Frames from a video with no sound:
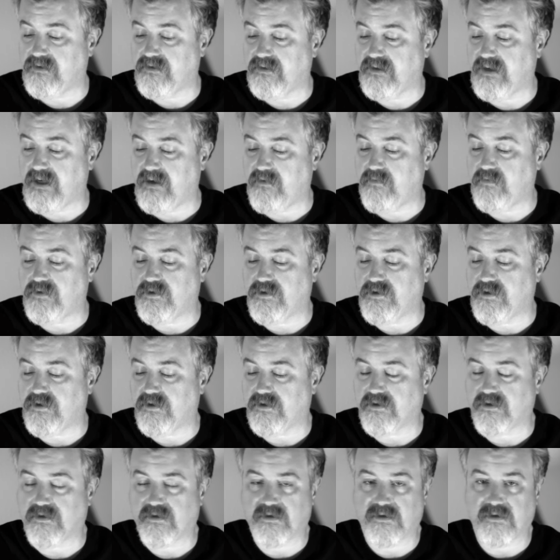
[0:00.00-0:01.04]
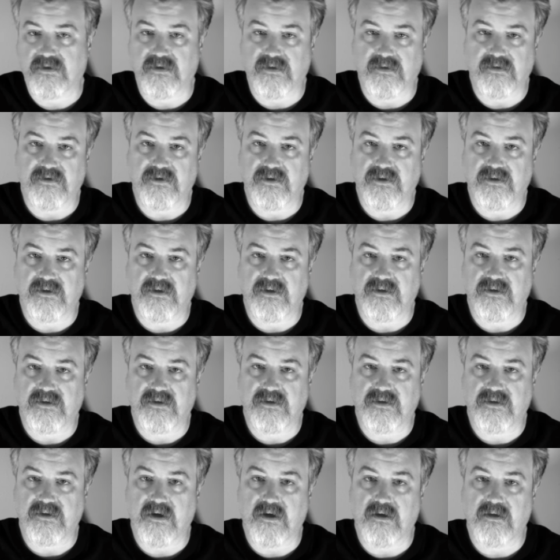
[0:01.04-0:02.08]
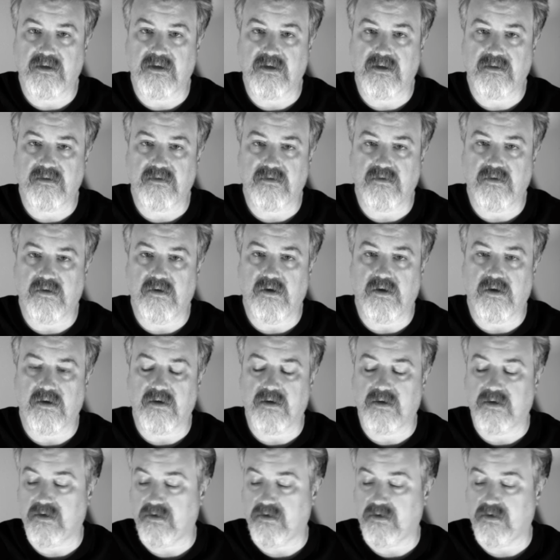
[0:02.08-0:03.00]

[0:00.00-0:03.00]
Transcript: that was just a stunning look,